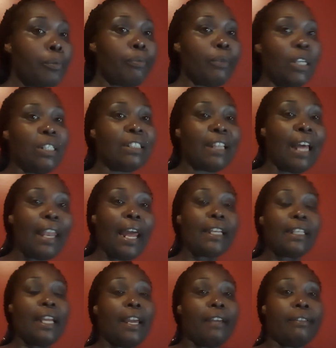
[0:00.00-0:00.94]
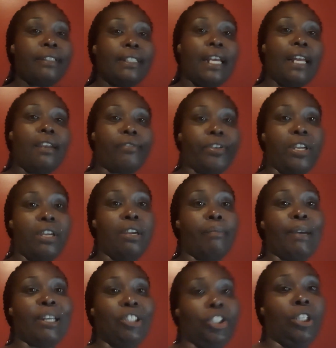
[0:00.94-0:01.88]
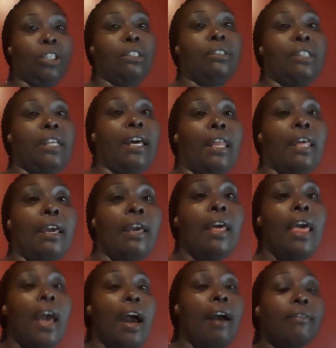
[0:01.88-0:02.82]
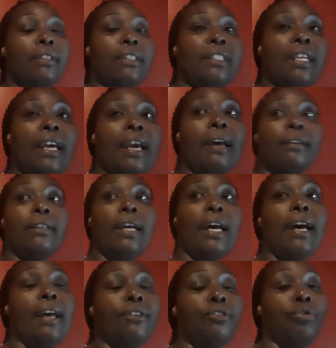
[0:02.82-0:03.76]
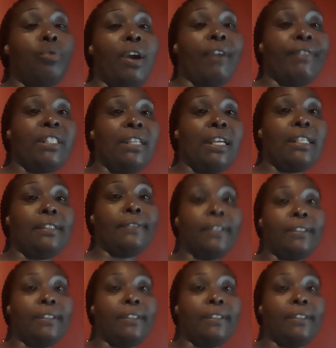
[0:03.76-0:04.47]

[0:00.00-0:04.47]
because I like to have celery in my chicken salad. I would say I, I do have a taste for